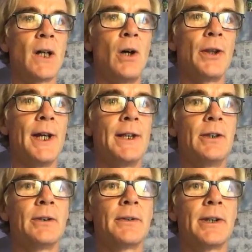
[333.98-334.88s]
Oh,
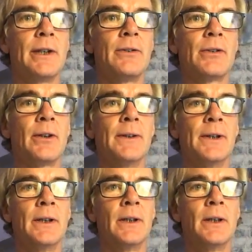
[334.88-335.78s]
thank you, sir.
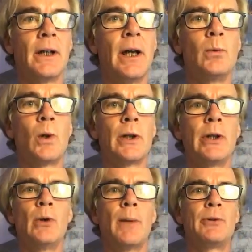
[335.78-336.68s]
And
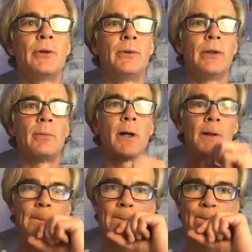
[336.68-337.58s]
what are you up to,
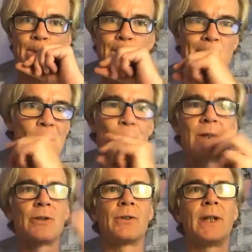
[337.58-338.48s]
Dilbar?
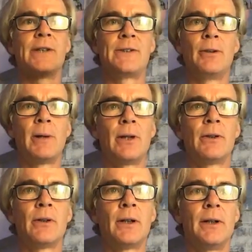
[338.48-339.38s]
What is your name? Is
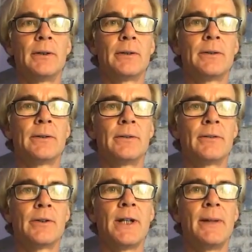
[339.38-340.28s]
Dilbar your
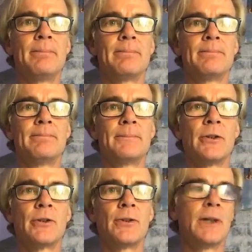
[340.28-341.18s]
first name?
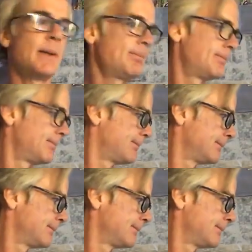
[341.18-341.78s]
Your surname?